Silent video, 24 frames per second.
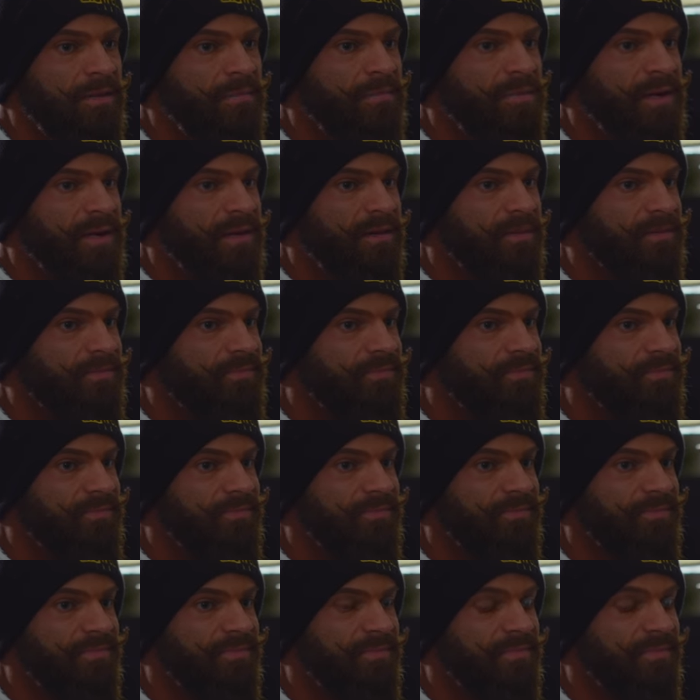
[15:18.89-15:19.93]
but
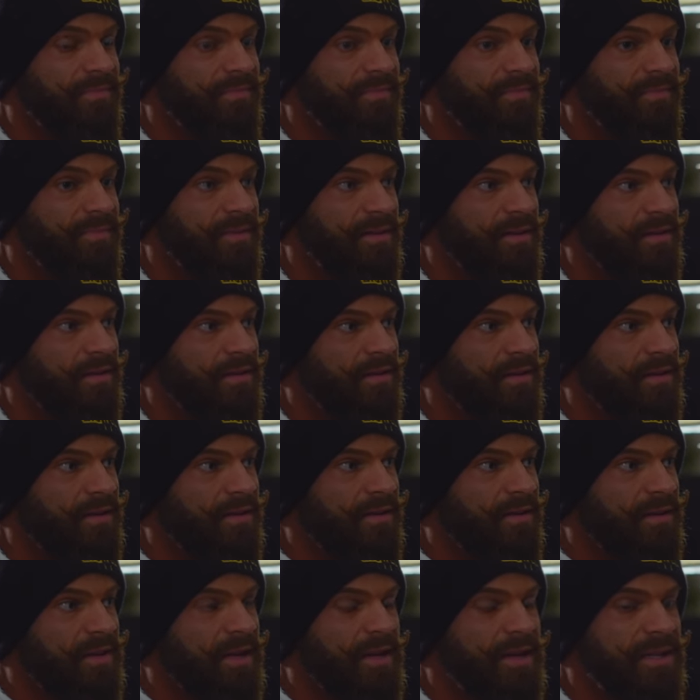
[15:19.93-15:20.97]

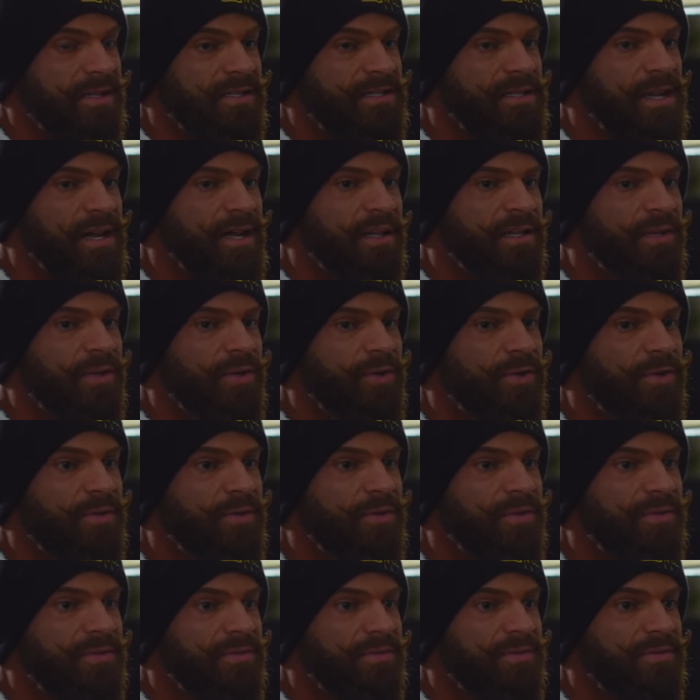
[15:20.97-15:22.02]
I can tell
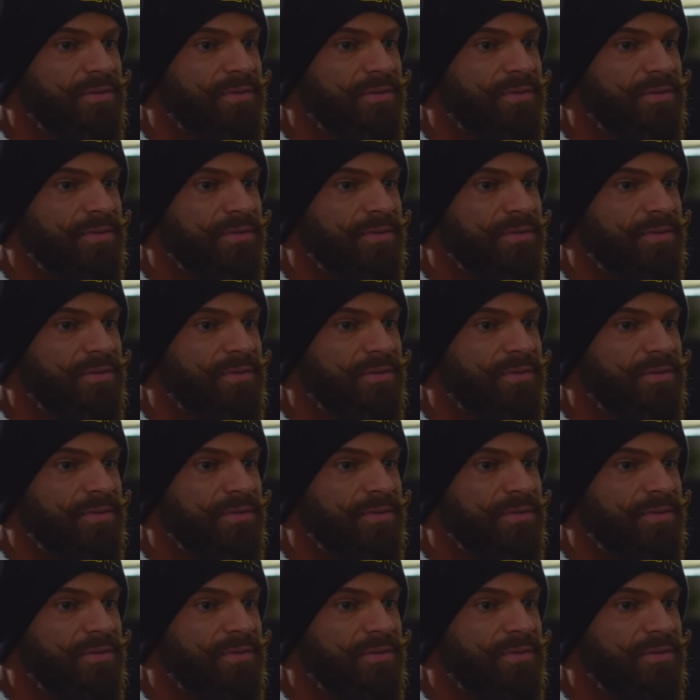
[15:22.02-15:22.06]
you